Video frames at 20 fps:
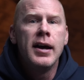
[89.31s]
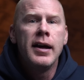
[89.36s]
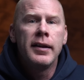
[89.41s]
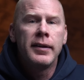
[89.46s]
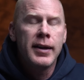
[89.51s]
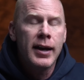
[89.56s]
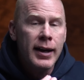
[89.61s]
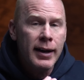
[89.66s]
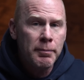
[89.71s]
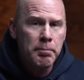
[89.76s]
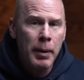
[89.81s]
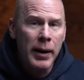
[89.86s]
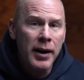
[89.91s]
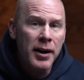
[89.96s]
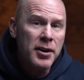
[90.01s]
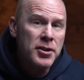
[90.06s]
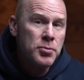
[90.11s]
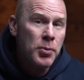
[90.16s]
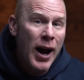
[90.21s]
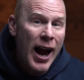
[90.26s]
the
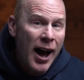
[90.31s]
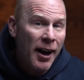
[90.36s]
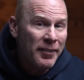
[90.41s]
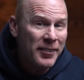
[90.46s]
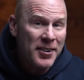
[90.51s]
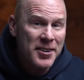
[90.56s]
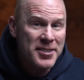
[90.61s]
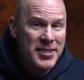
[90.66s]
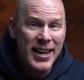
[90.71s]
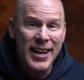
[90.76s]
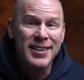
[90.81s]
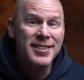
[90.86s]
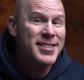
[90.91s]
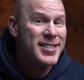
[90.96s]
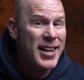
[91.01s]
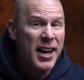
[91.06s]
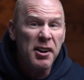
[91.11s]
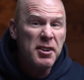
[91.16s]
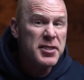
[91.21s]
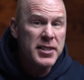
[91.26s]
bears were out there saying
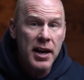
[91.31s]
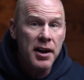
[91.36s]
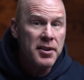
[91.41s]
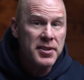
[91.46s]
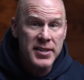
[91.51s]
sell, sell,